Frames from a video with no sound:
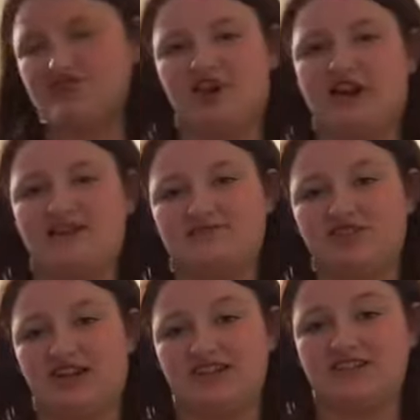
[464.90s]
Sorry guys, I'm
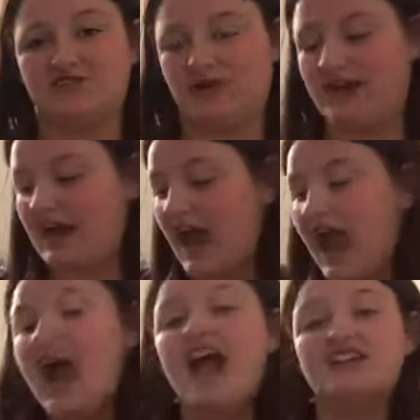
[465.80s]
trying to get situated.
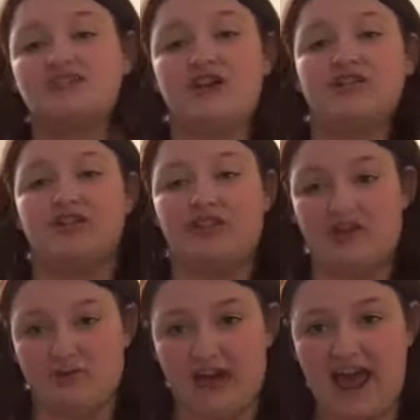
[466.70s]
So I thought that
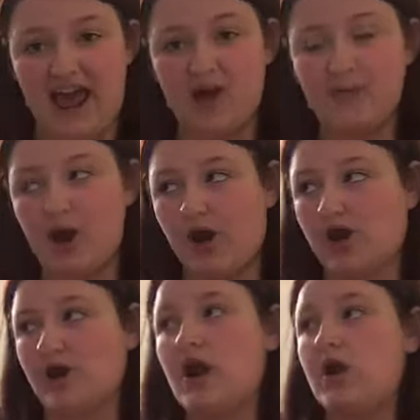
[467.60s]
it would help
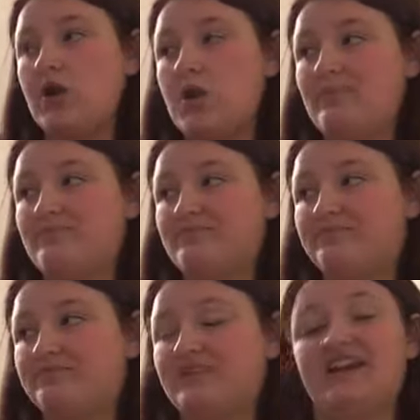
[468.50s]
her
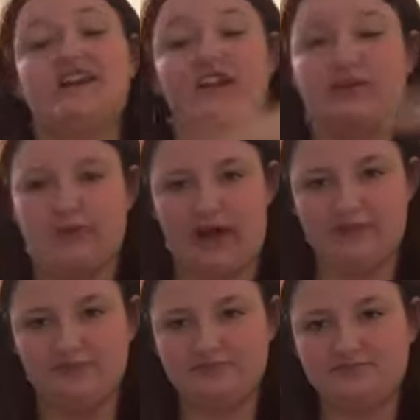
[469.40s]
in a good way.
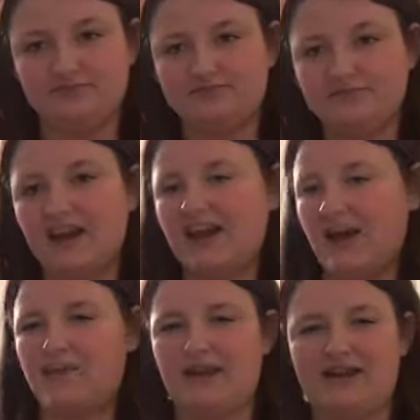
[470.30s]

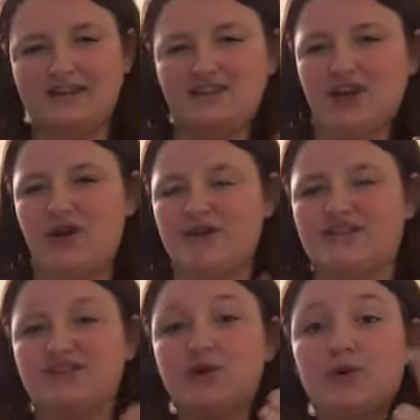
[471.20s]
I mean, so it's
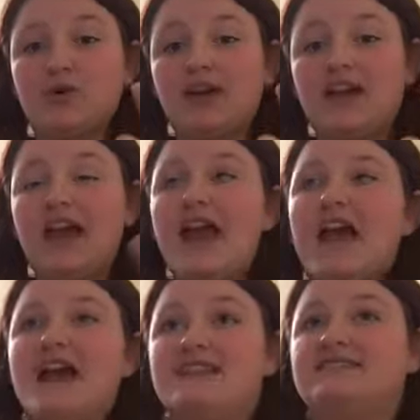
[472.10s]
a toy.
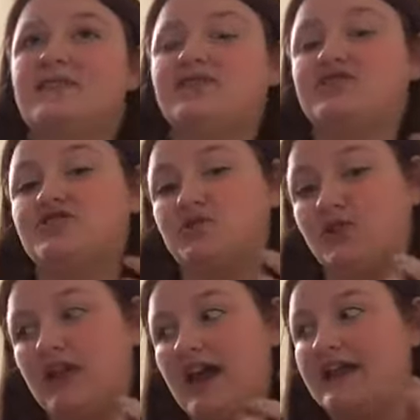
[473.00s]
It's something
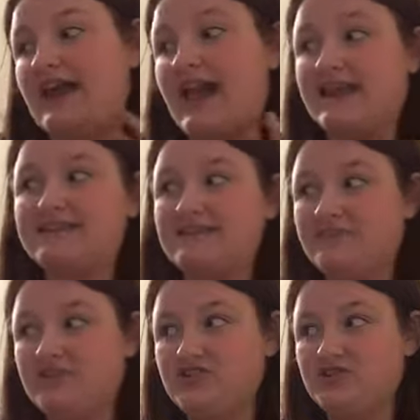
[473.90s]
she'll like and
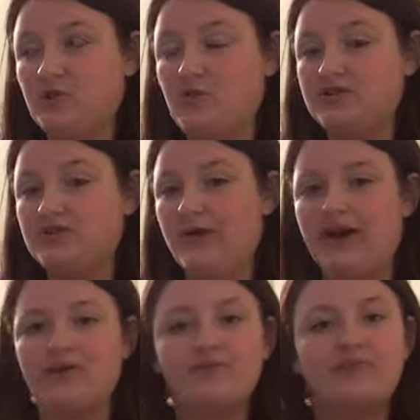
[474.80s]
something she'll want to
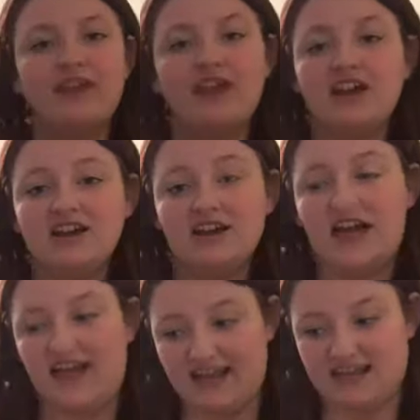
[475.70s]
wear.
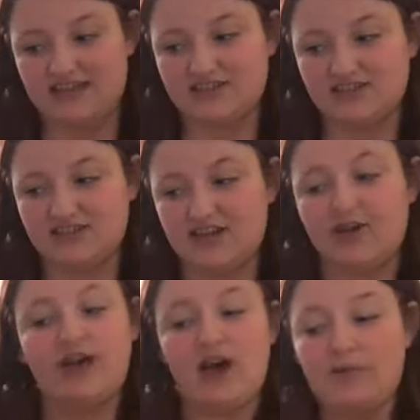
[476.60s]
And
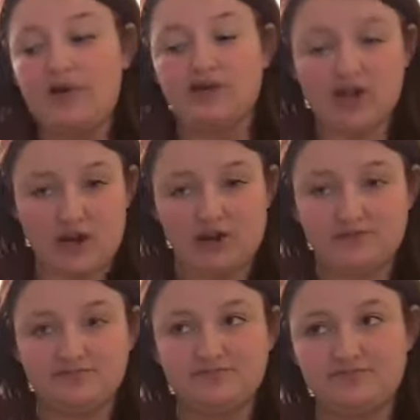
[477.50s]
it'll help her learn.
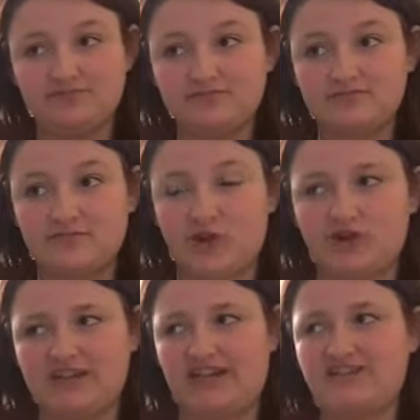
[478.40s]
Or
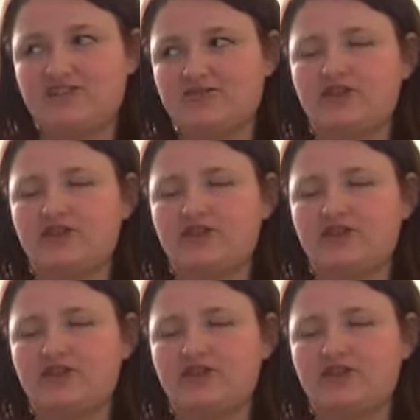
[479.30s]
teach.